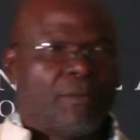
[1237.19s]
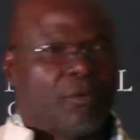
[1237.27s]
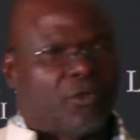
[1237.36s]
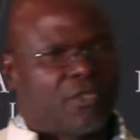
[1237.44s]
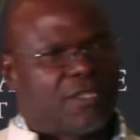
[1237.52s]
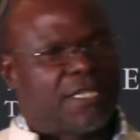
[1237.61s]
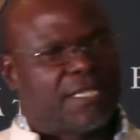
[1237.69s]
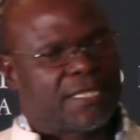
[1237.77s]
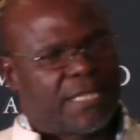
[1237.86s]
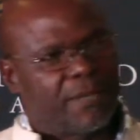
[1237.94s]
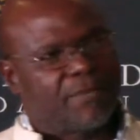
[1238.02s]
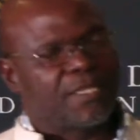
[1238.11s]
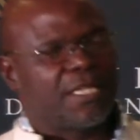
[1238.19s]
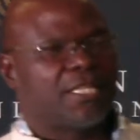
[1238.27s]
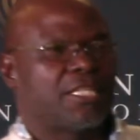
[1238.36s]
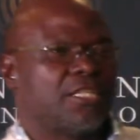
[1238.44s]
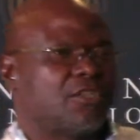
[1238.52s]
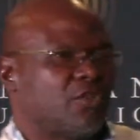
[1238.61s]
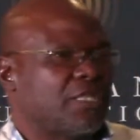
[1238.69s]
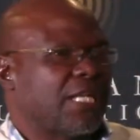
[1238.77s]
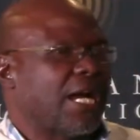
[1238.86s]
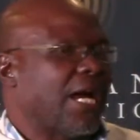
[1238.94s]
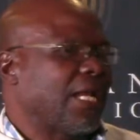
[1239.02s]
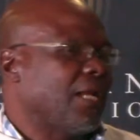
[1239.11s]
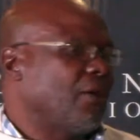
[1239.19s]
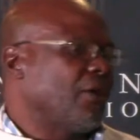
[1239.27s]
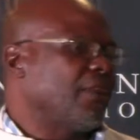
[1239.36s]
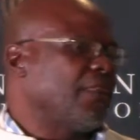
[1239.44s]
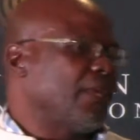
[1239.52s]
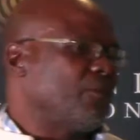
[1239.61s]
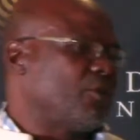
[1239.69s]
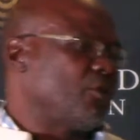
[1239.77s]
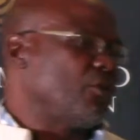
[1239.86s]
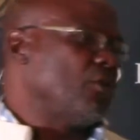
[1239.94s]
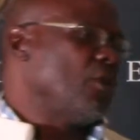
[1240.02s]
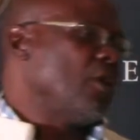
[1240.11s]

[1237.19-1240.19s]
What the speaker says: because it's the same sections which are allowing them to